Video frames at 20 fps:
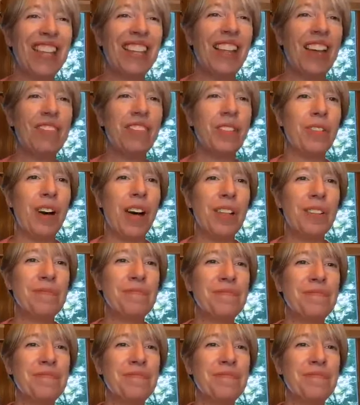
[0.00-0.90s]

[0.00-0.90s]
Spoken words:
Love you all.